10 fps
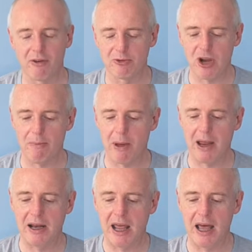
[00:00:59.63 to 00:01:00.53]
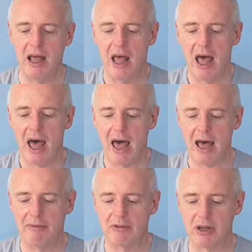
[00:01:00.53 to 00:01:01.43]
from champagne here,
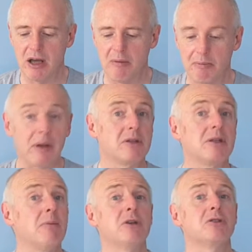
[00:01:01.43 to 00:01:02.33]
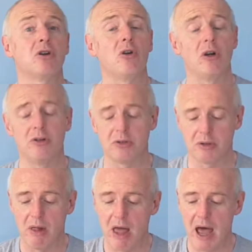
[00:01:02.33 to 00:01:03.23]
but similar
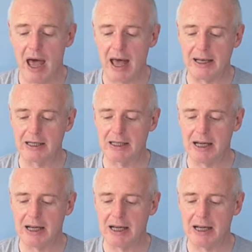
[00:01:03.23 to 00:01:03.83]
soils. But